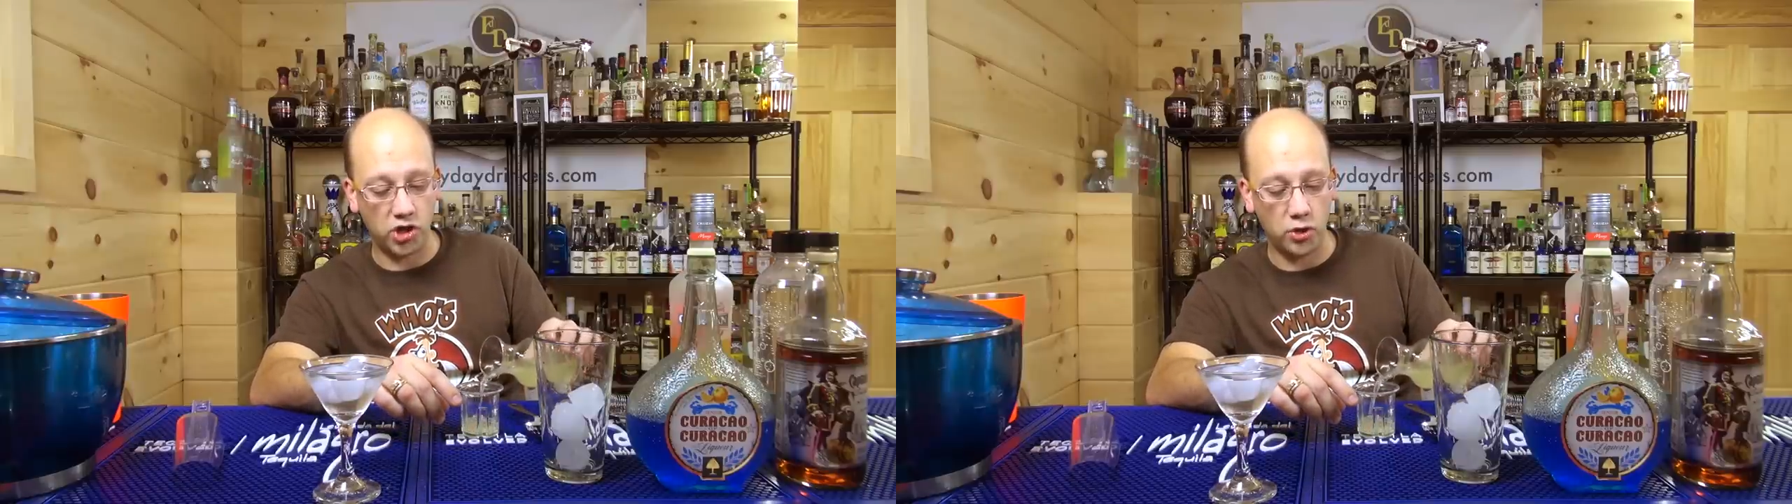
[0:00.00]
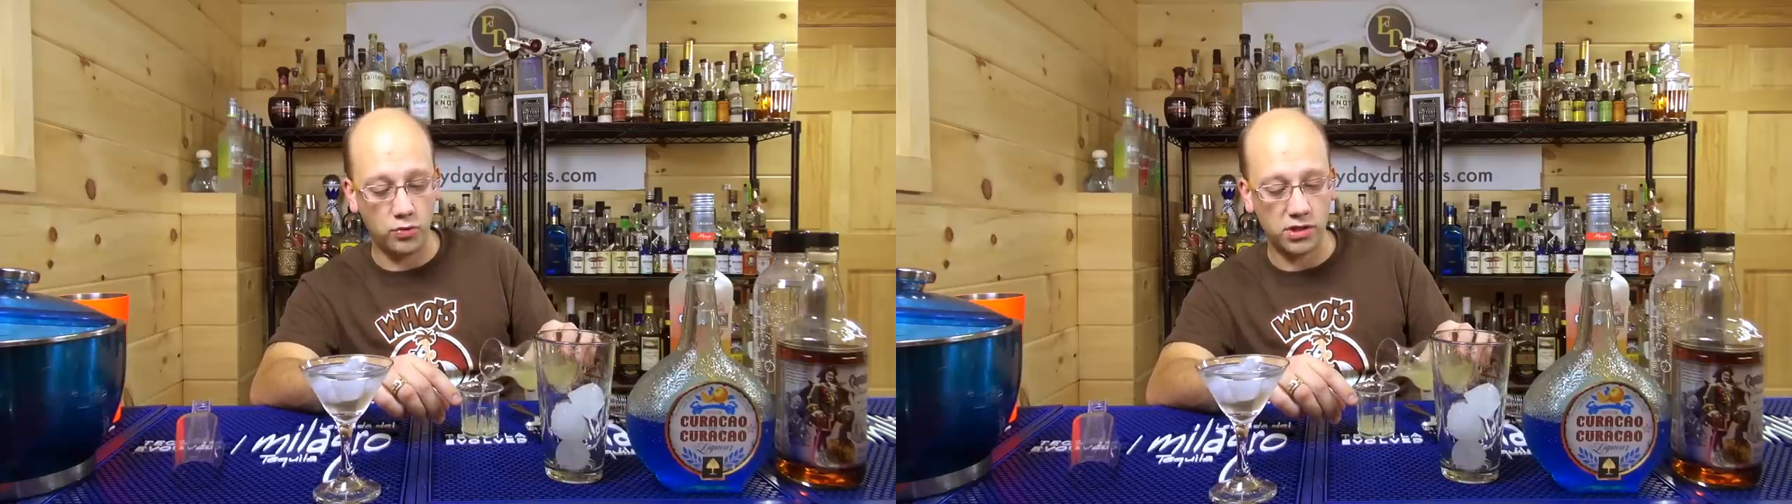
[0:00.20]

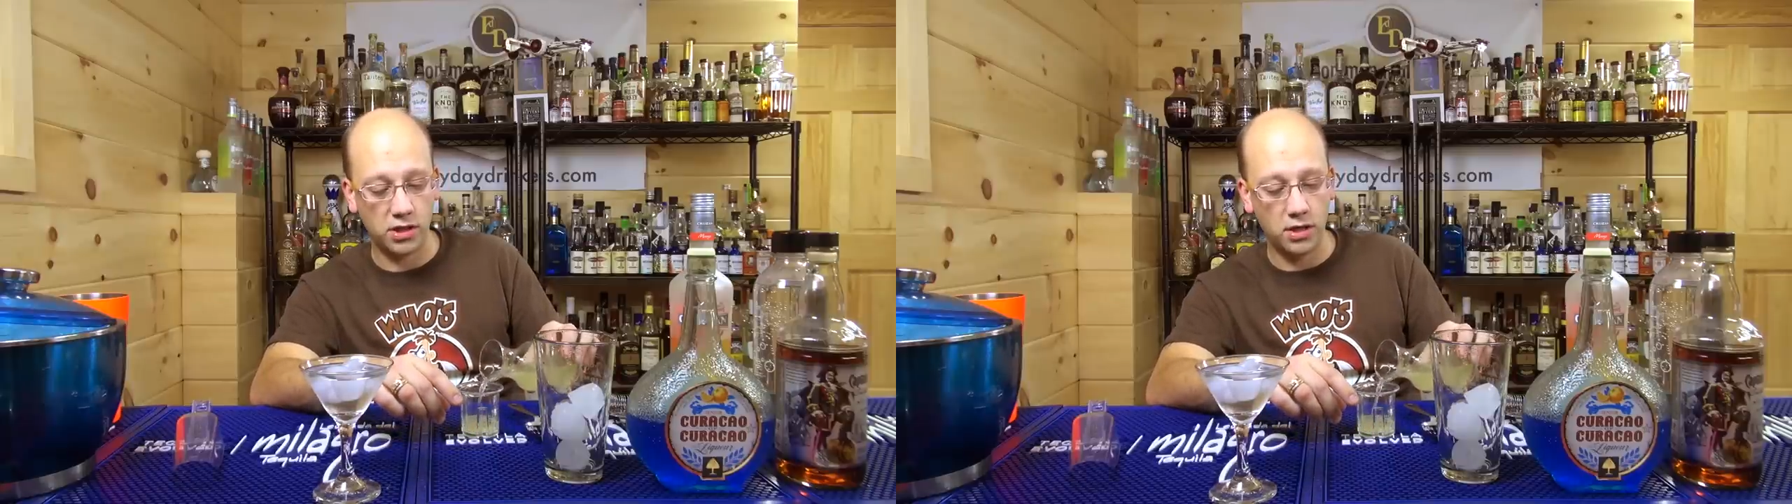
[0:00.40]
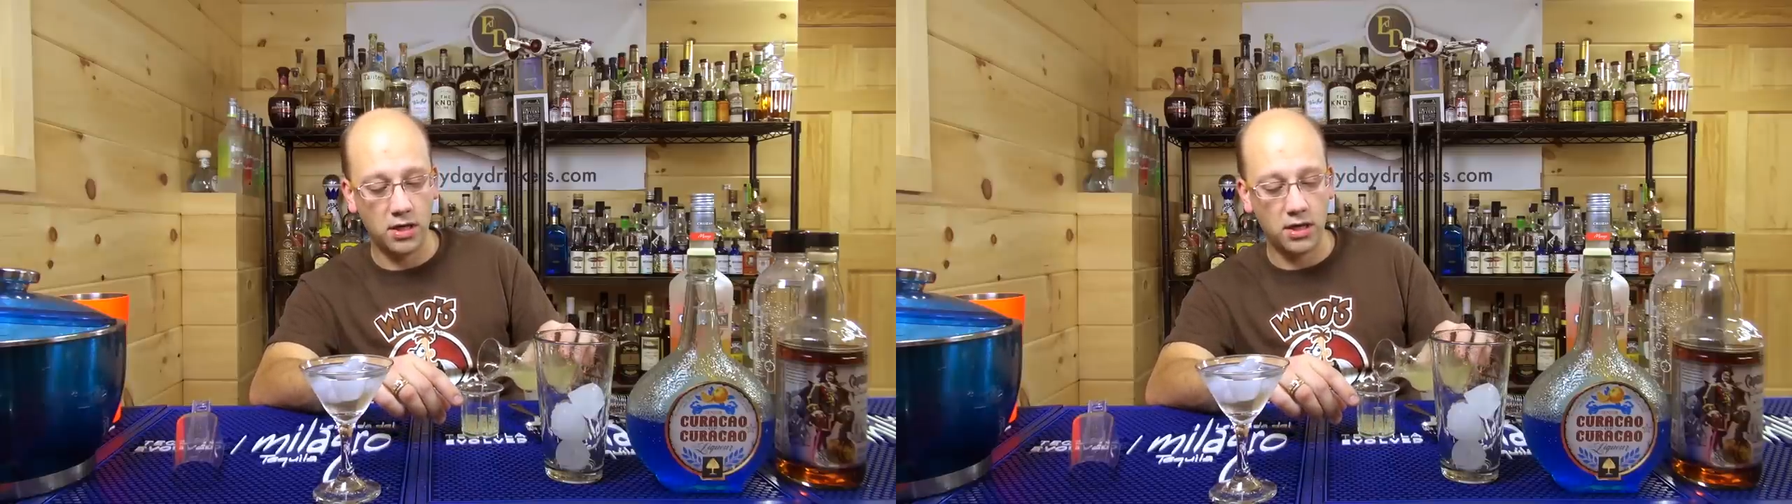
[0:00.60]
choose.
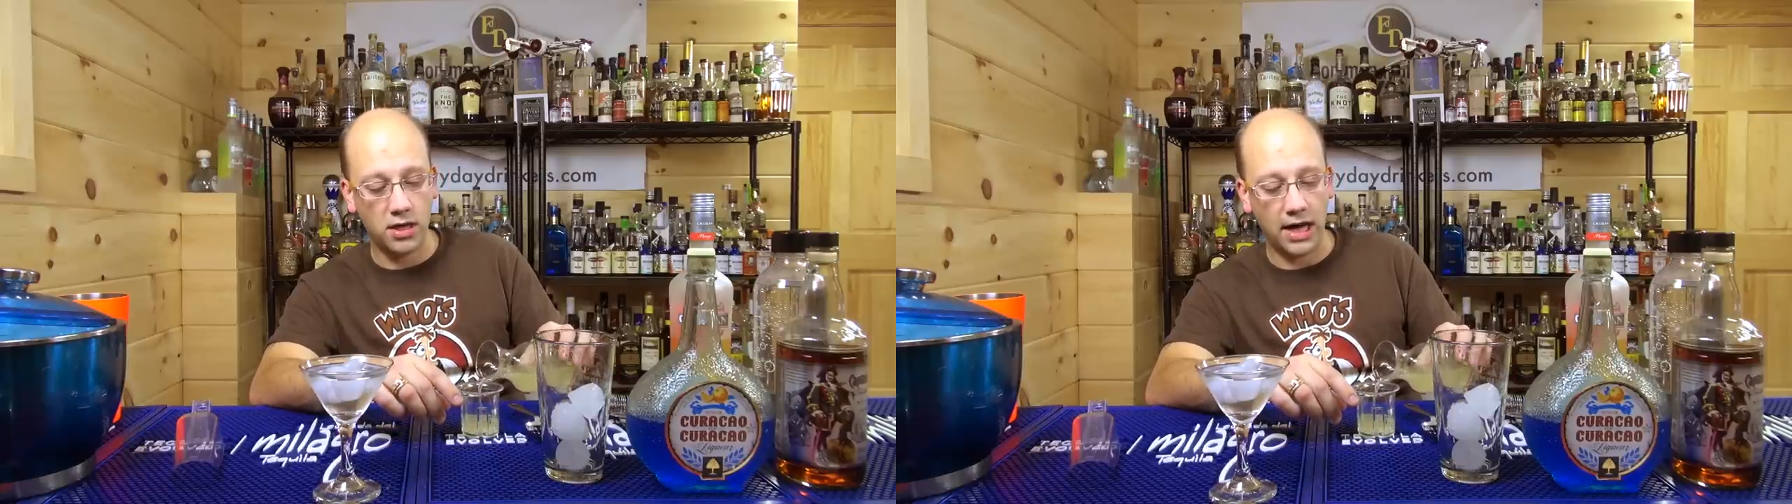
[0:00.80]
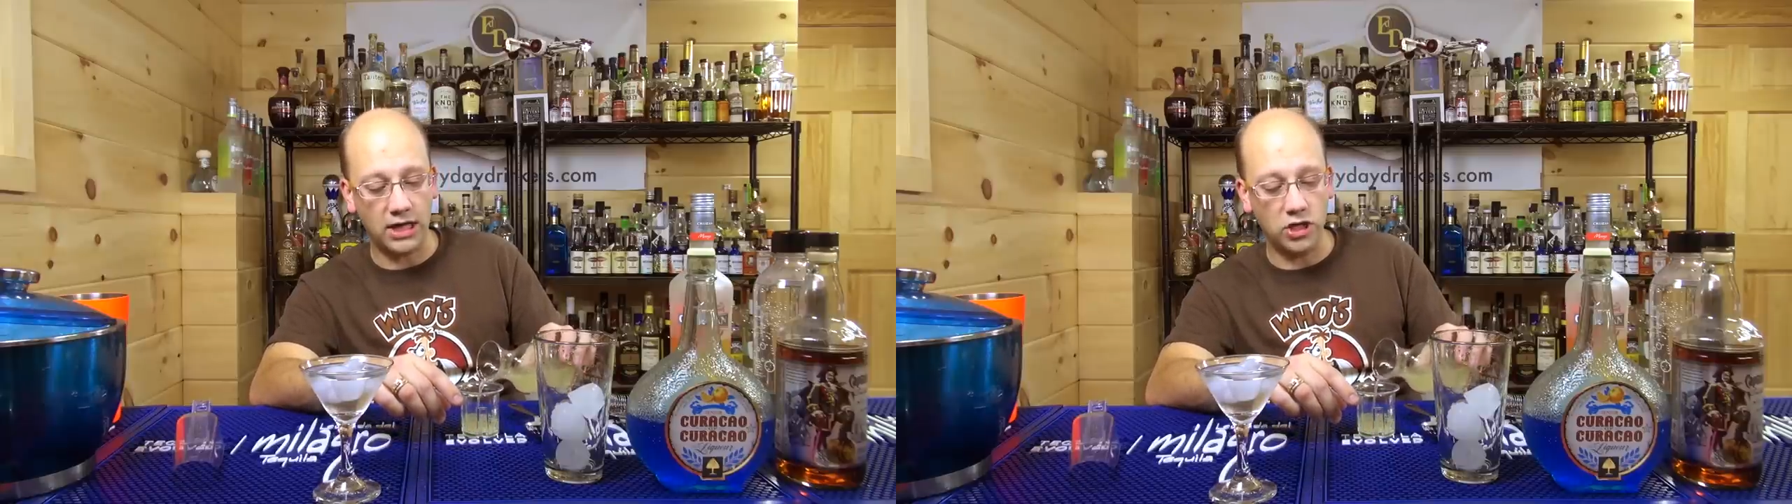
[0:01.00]

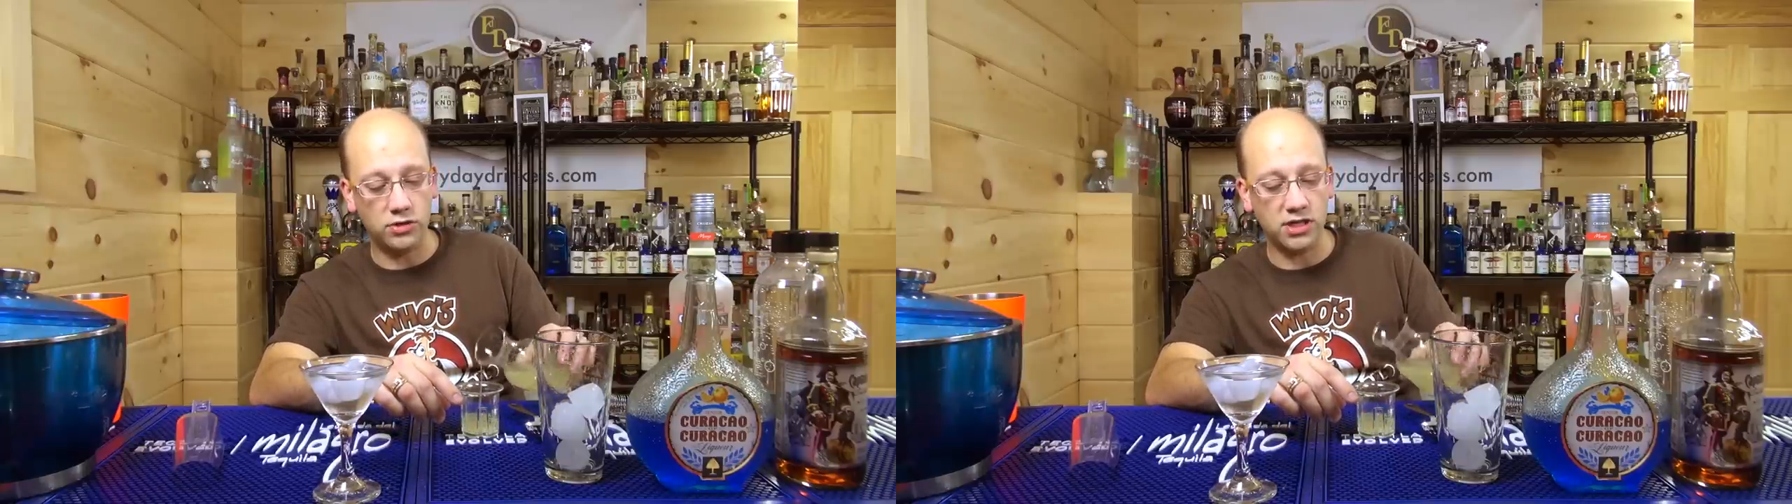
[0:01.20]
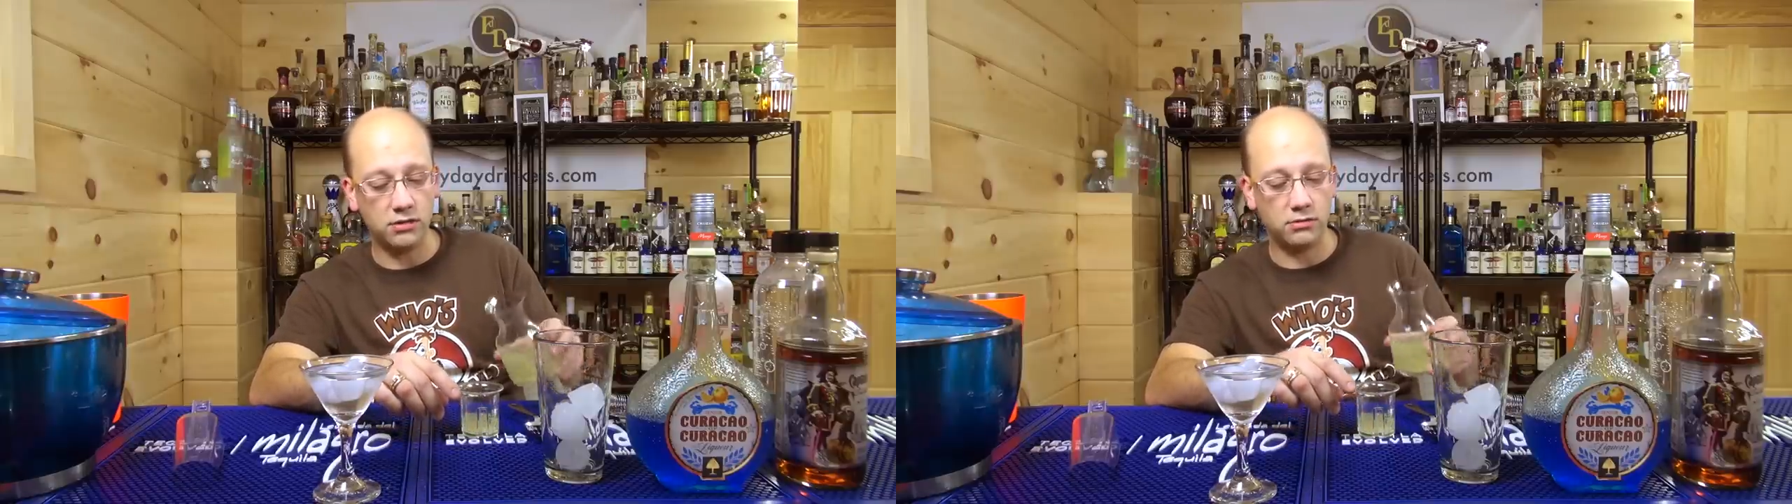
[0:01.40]
I, use it.